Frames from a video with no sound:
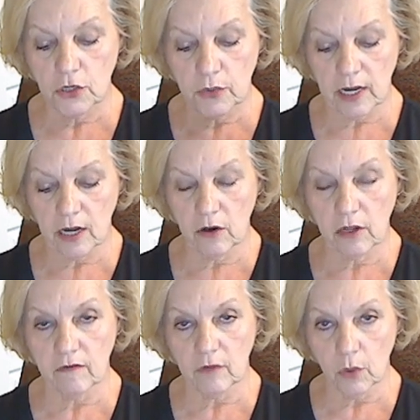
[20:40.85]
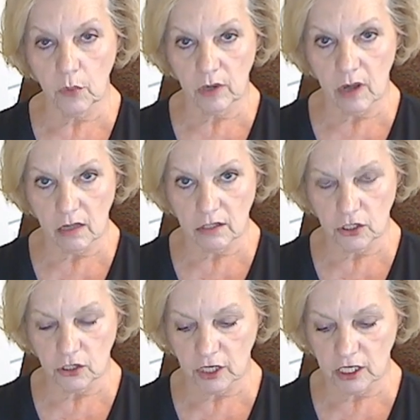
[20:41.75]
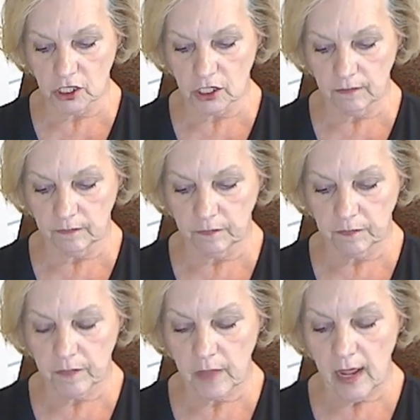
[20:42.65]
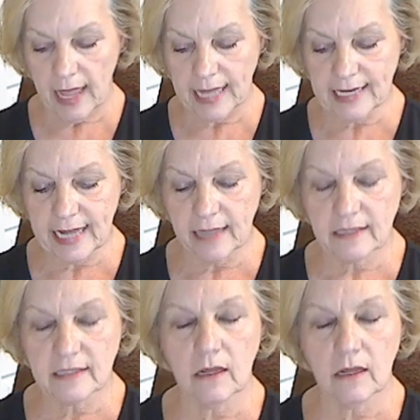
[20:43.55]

an aspirin for an example, in a glass of water,